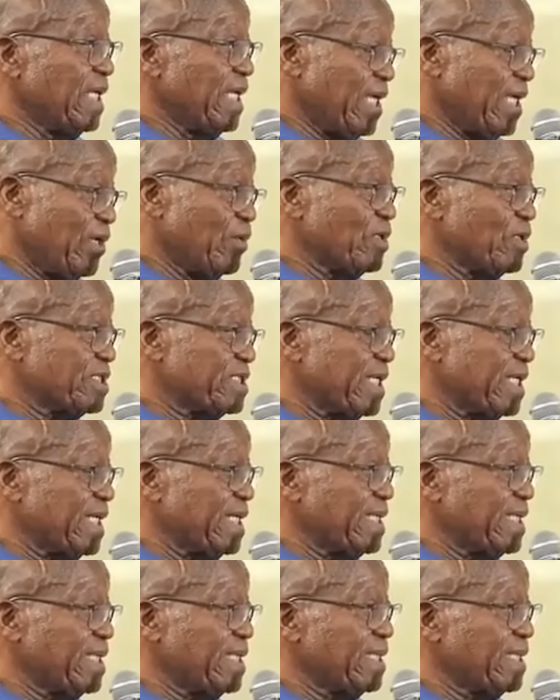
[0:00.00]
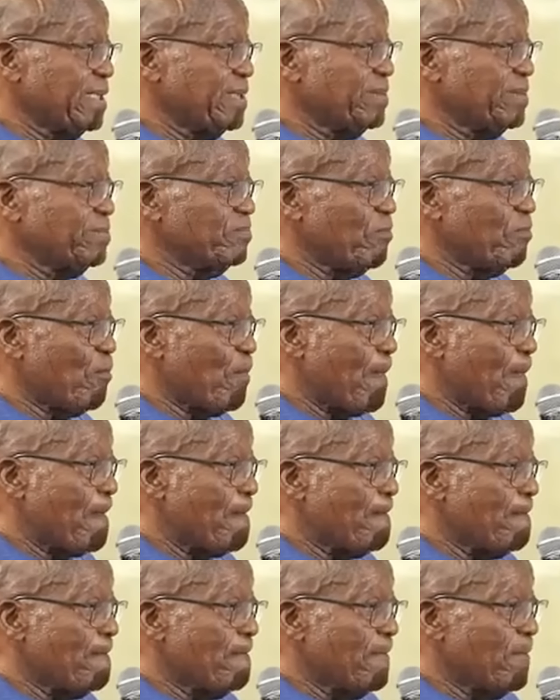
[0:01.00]
innocent
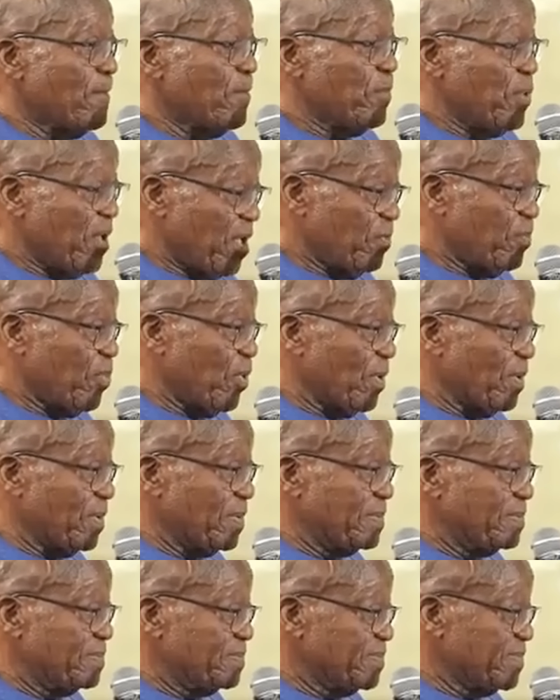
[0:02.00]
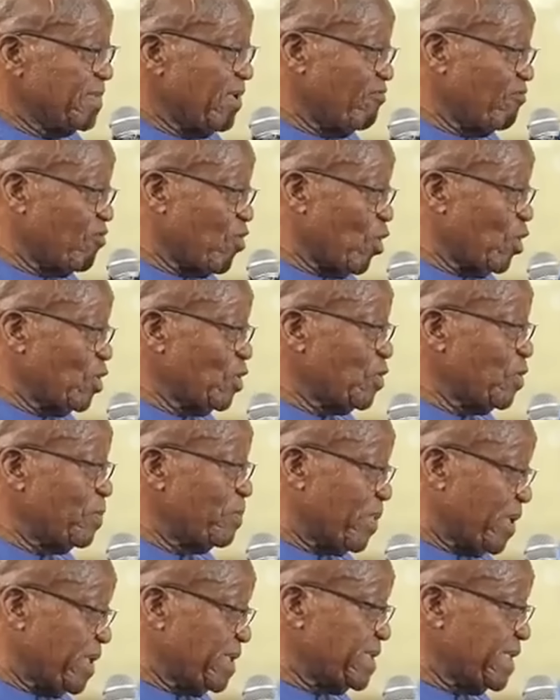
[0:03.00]
people who have gone to
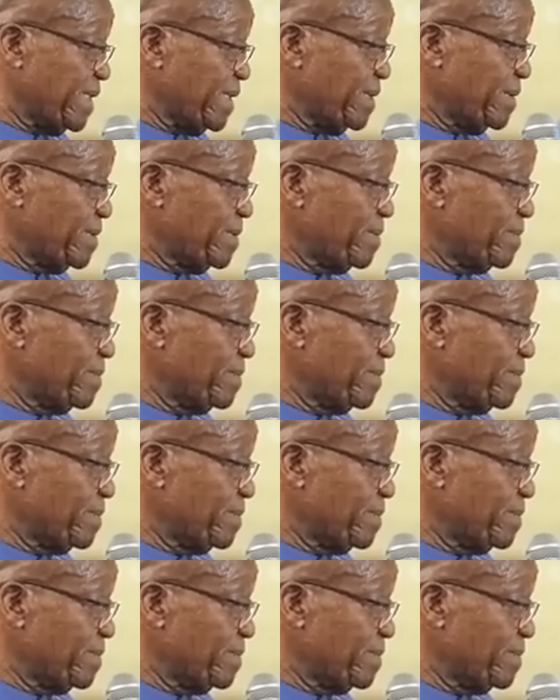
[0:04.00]
prison,